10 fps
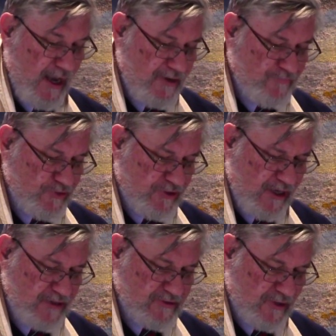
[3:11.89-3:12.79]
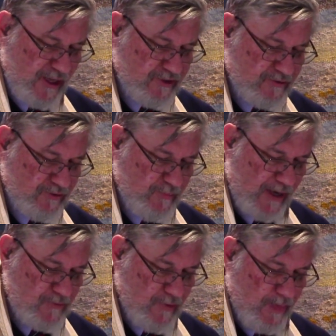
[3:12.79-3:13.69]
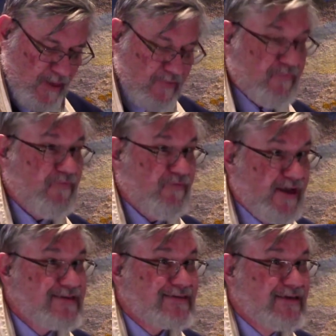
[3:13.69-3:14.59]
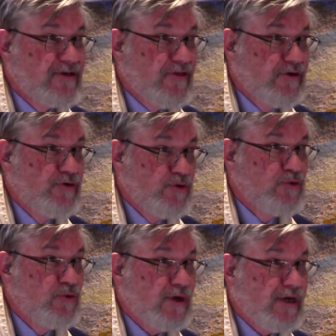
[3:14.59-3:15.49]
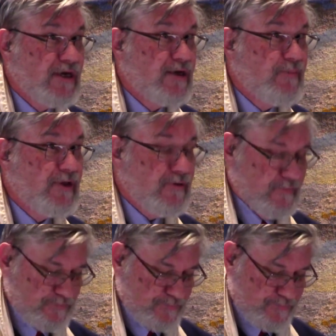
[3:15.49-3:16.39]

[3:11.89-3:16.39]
advertised a lecture about facing the new enemy.